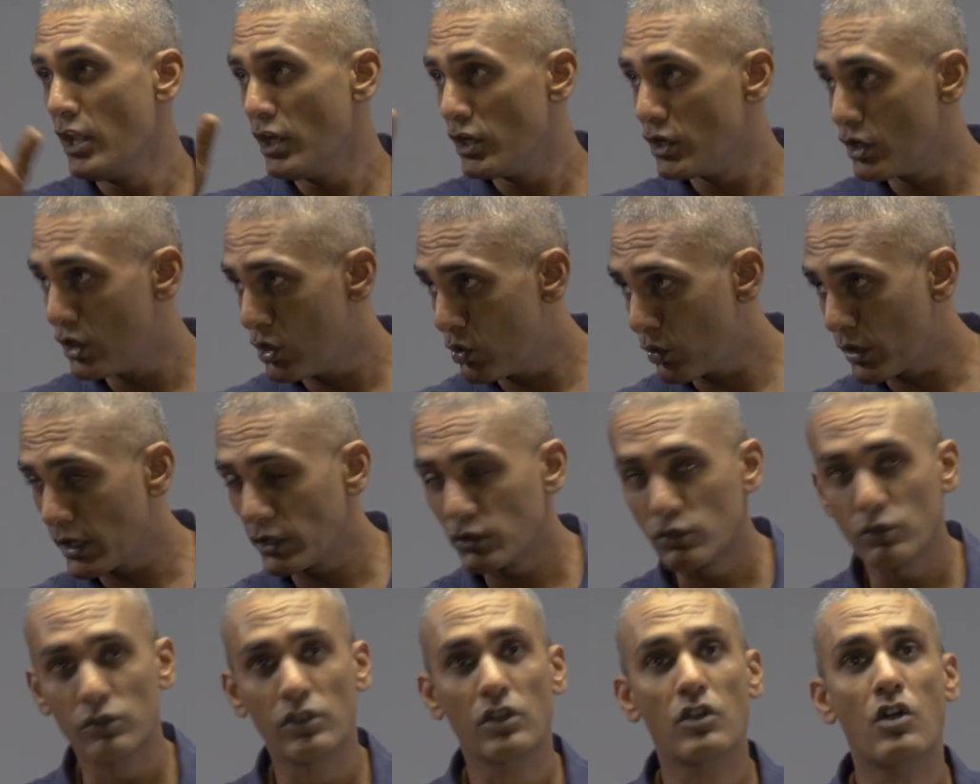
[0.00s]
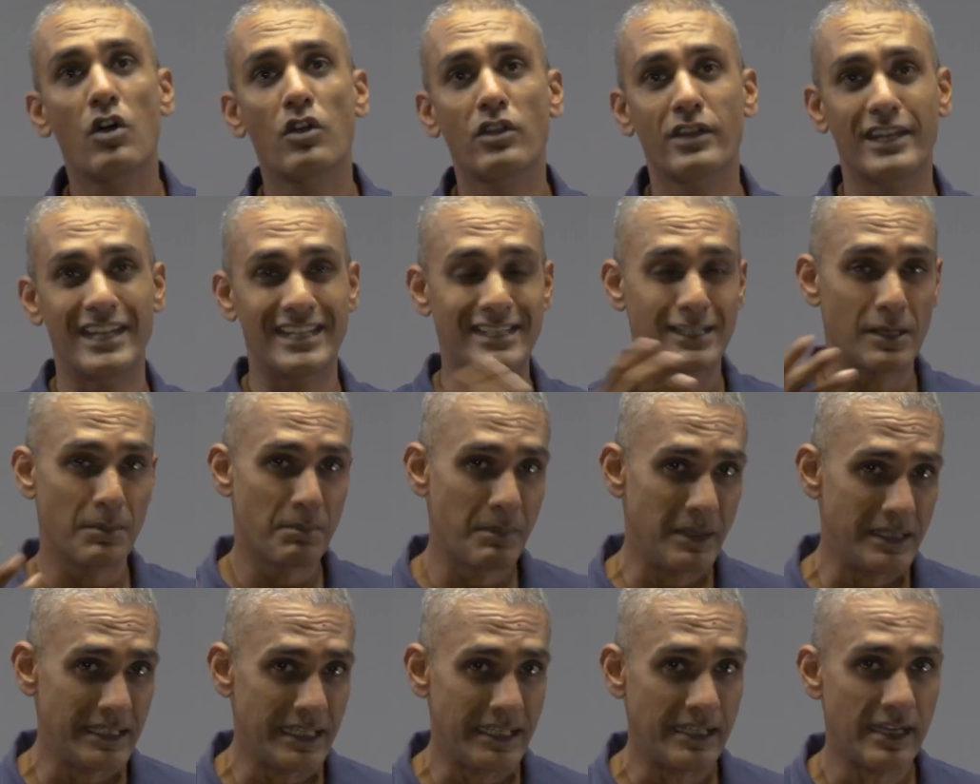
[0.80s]
you're looking through the corner, it's a
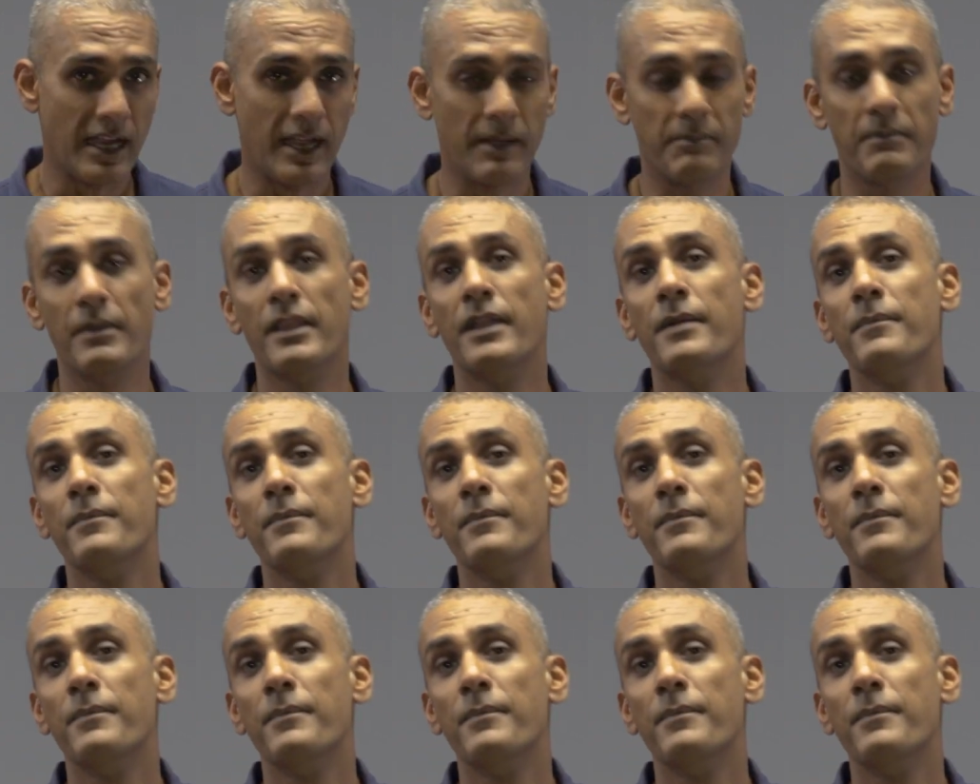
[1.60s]
busy time.